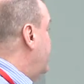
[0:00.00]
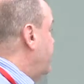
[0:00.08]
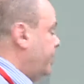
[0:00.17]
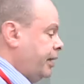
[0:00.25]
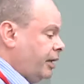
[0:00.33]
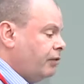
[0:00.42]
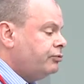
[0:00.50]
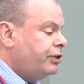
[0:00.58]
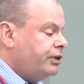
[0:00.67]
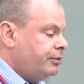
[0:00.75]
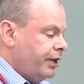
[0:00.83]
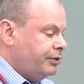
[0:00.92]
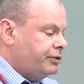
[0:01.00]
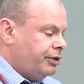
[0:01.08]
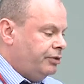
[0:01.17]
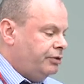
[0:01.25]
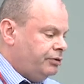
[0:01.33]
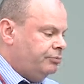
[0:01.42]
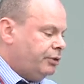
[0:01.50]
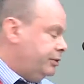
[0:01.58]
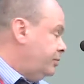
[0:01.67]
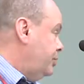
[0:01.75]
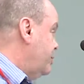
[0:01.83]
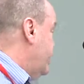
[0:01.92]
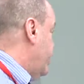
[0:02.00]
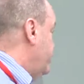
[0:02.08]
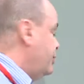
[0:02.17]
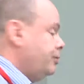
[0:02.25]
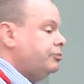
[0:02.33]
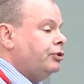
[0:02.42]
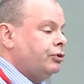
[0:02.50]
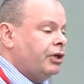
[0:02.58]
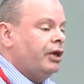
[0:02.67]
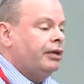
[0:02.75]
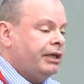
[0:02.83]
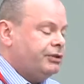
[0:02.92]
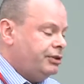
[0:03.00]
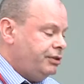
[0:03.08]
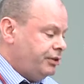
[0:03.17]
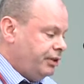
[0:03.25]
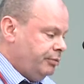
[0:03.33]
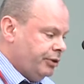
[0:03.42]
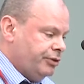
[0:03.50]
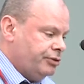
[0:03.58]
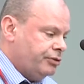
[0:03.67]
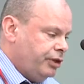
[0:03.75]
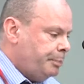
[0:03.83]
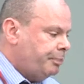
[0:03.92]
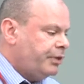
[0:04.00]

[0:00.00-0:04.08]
And again, I'll read them out, so just in case you can't actually see them on the screen.